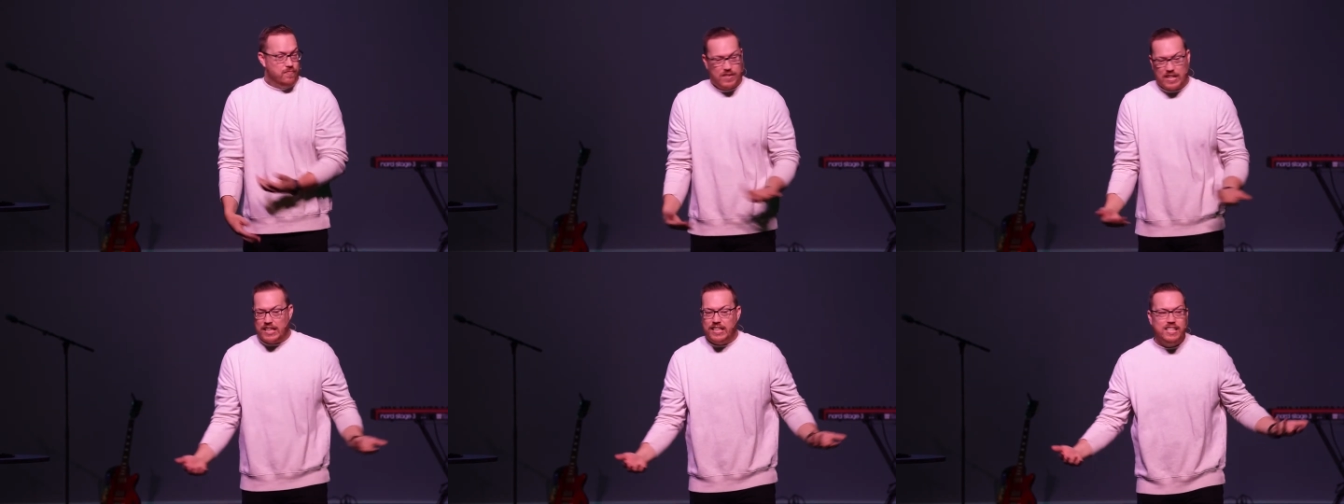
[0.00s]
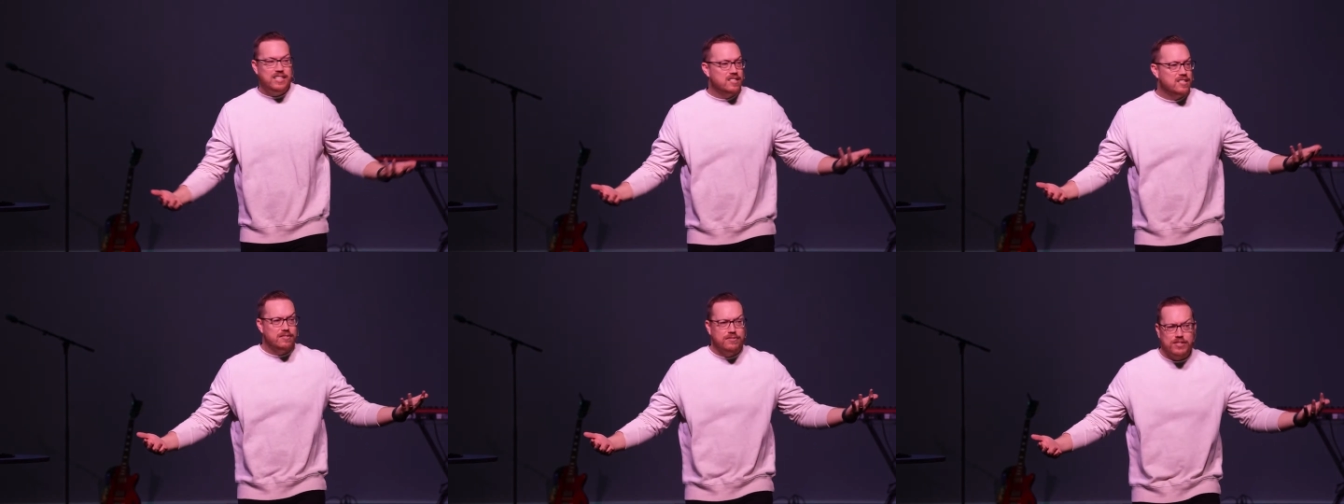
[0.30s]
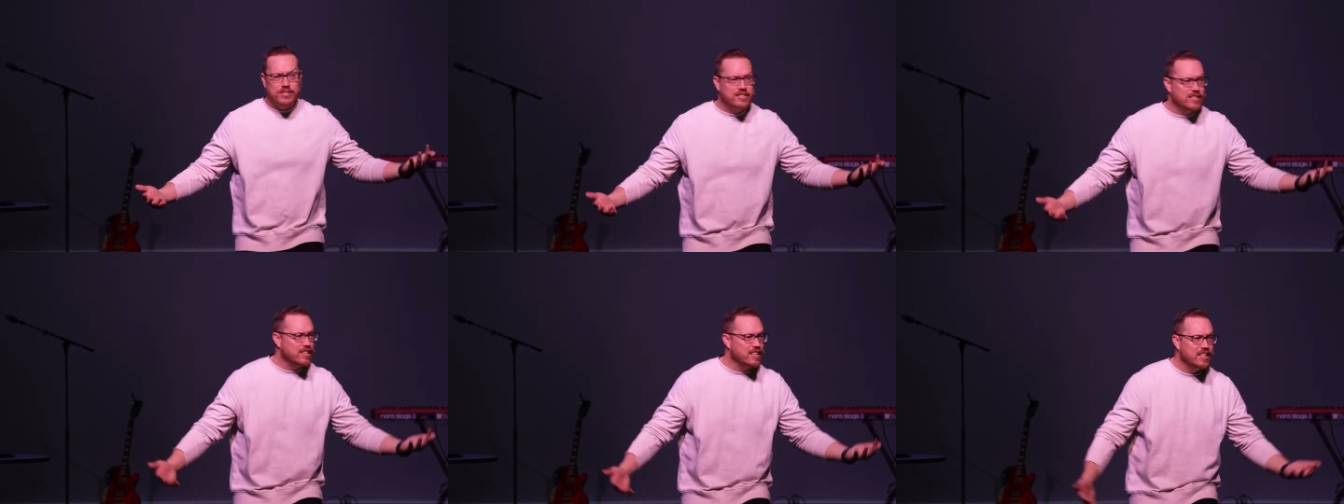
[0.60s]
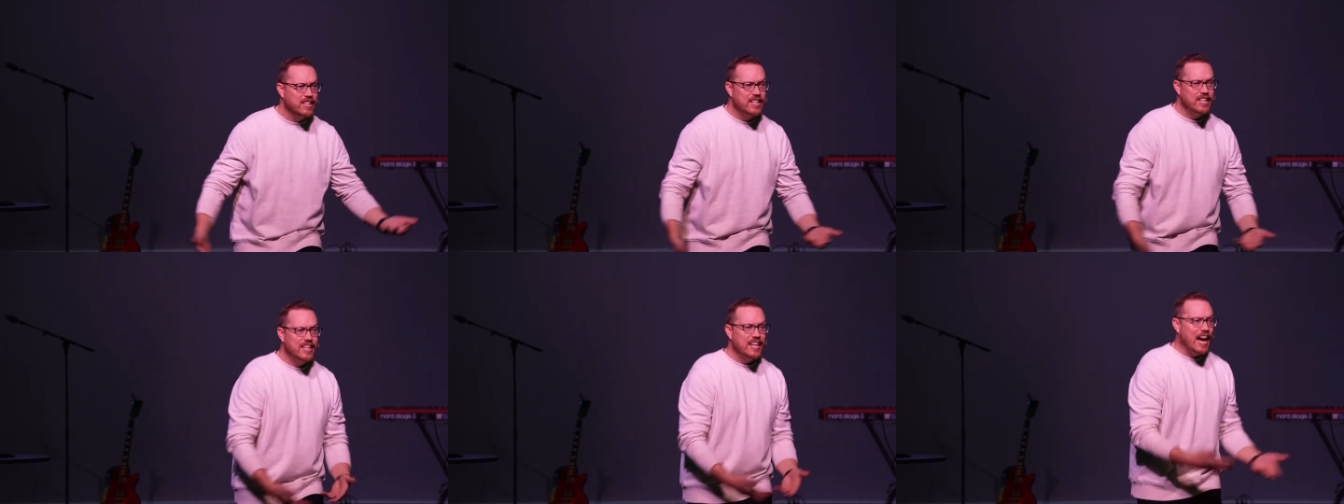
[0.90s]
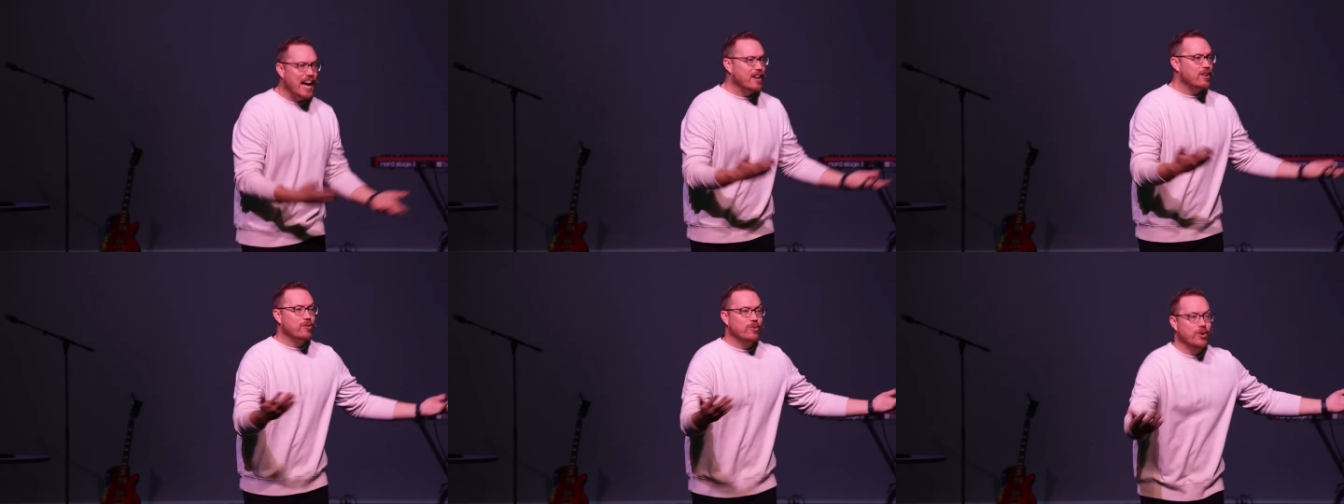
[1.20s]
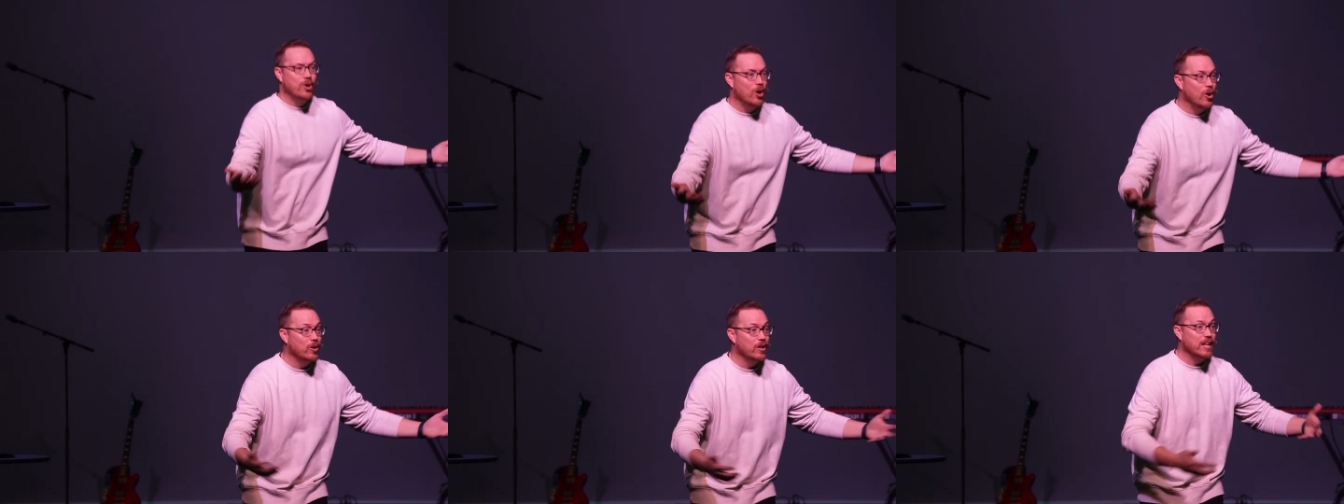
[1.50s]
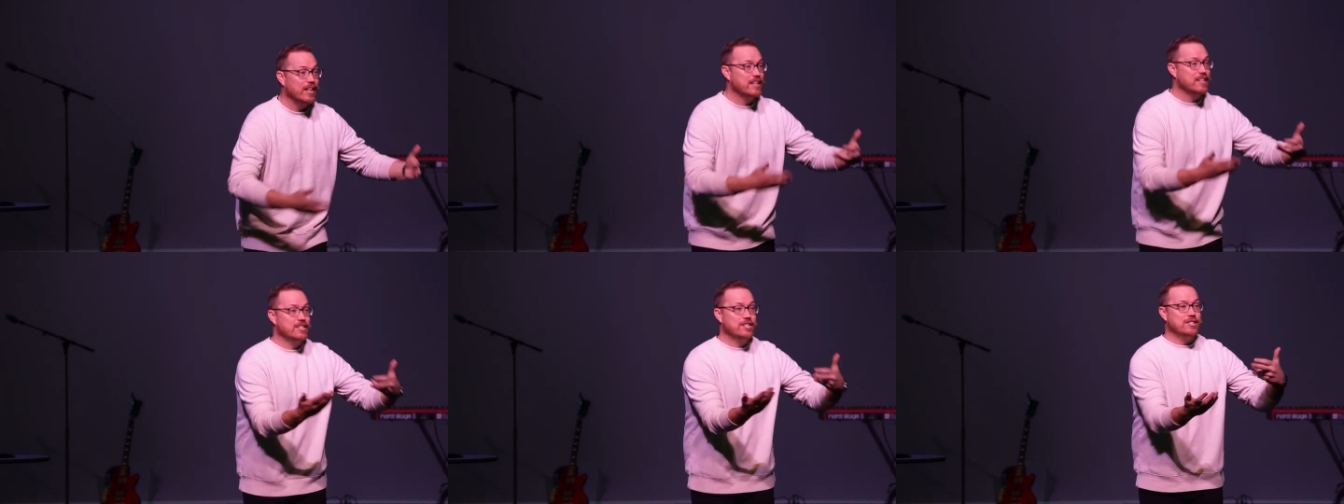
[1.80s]
cleans the facility? I don't know.
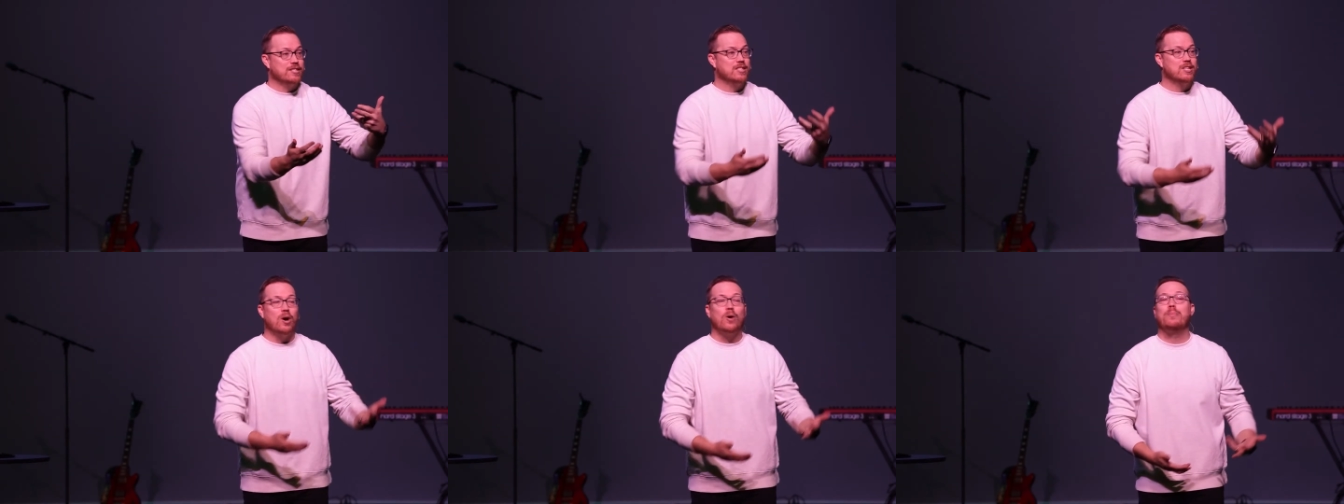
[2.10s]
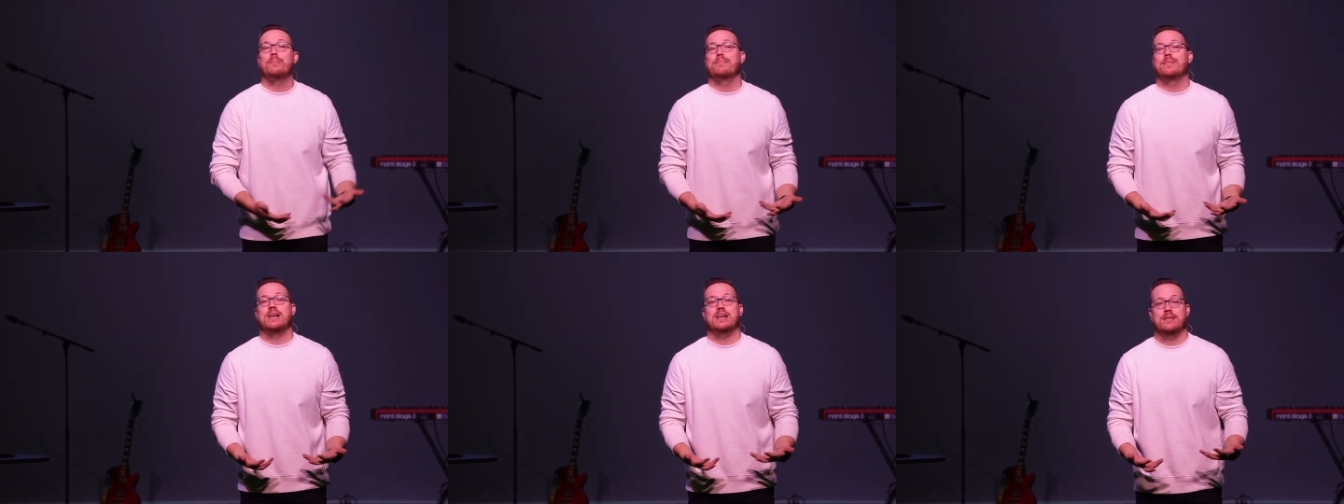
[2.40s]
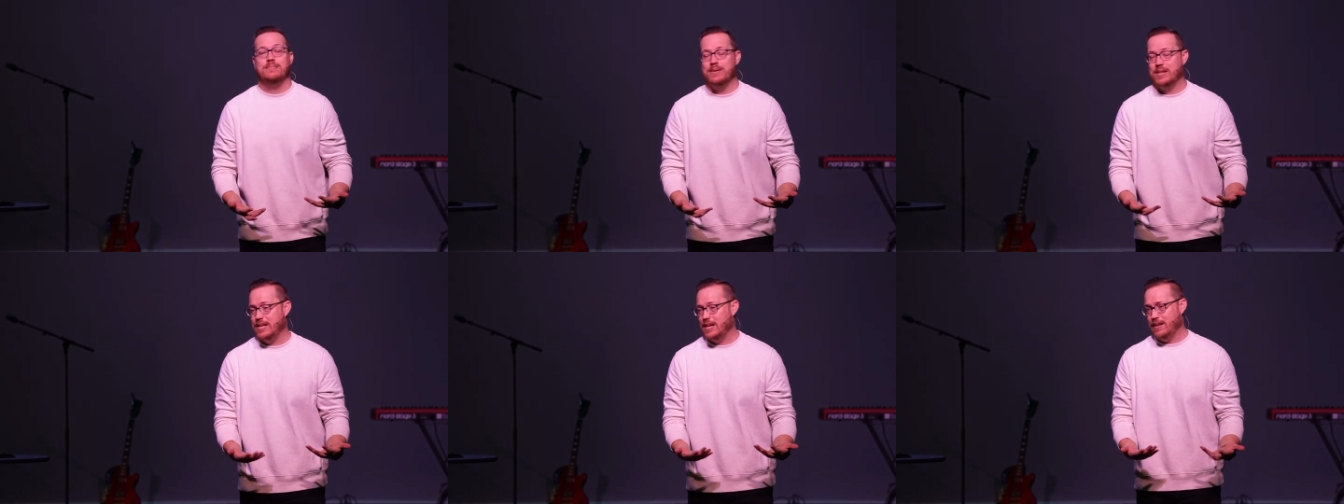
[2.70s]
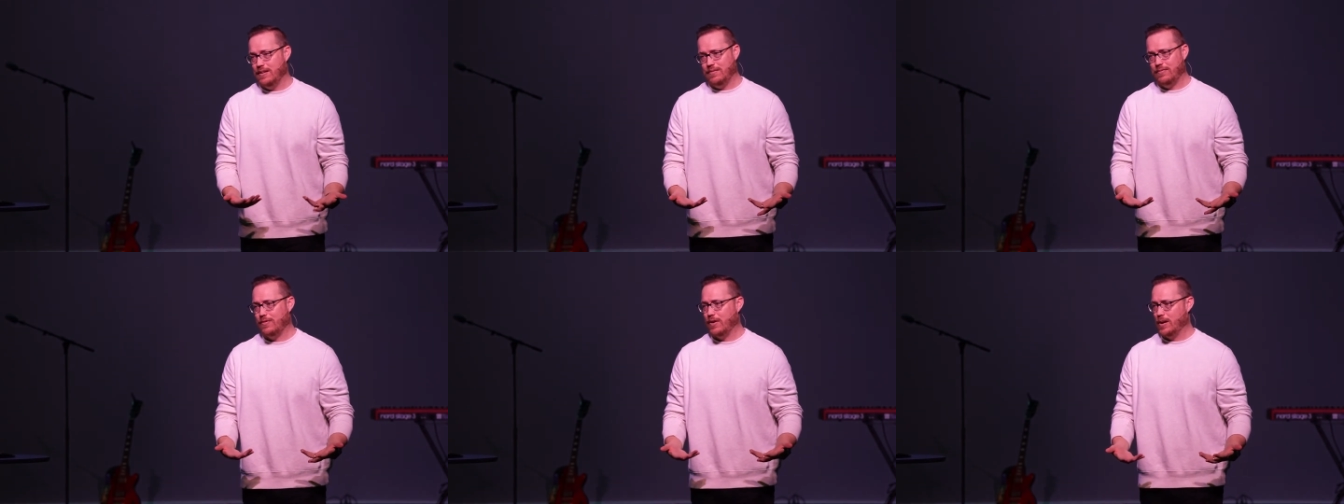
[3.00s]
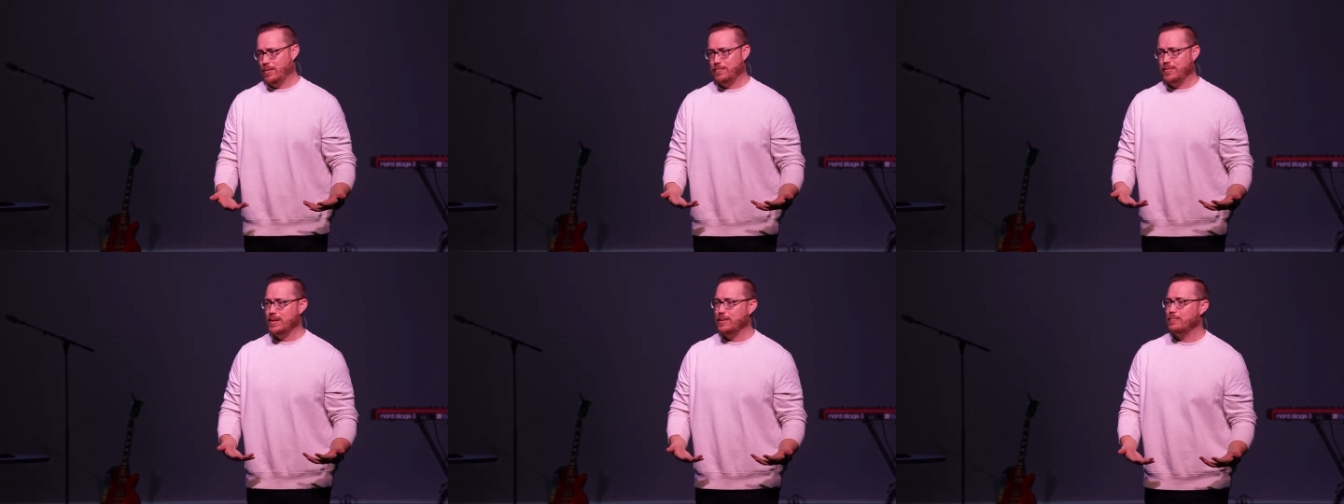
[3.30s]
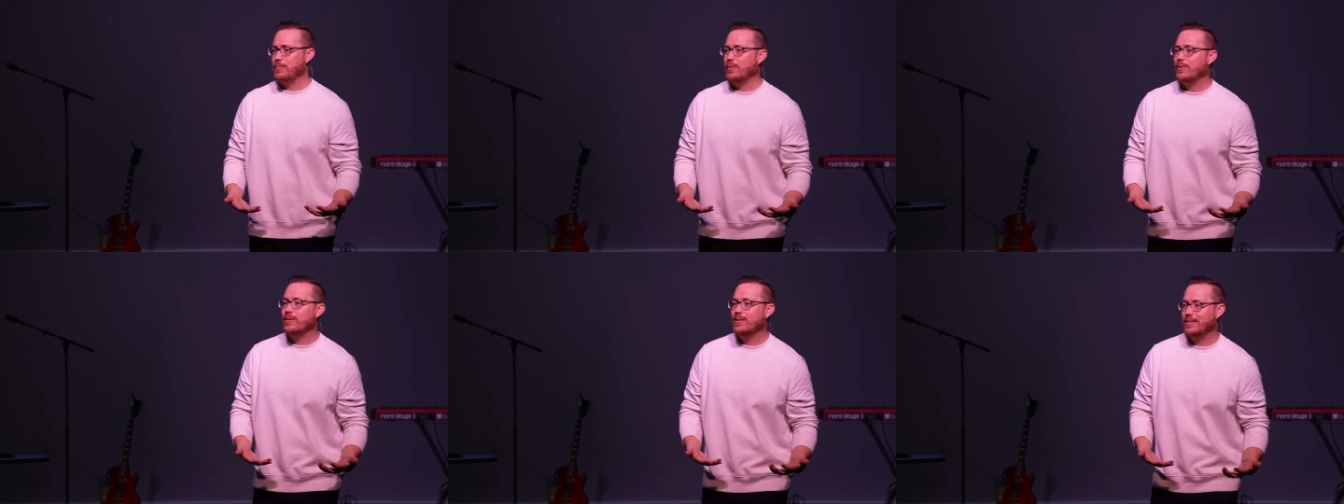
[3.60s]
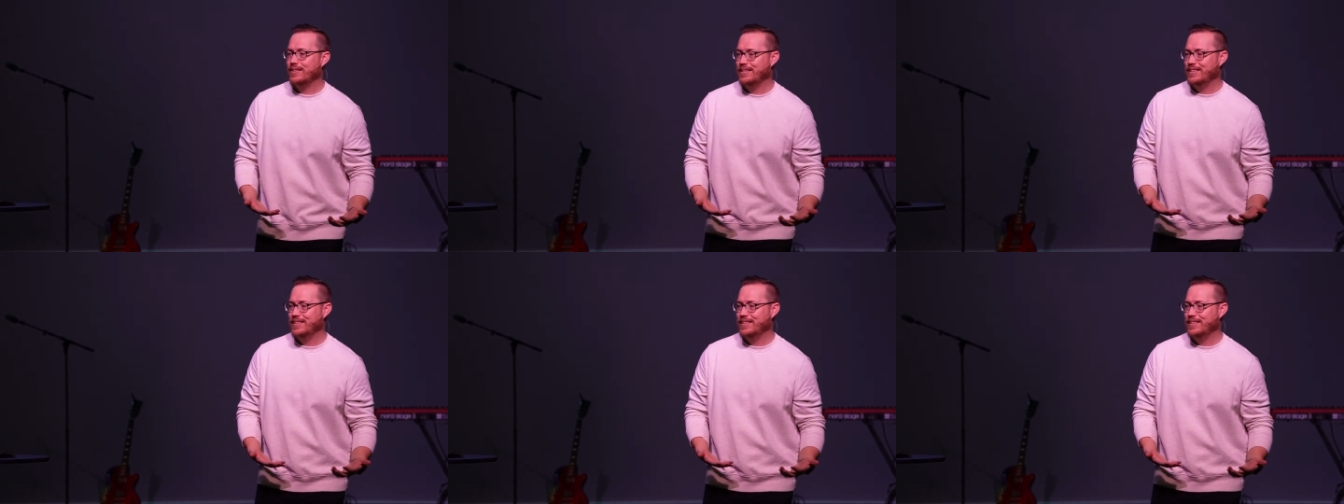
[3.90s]
Like, just don't make me get in front of people.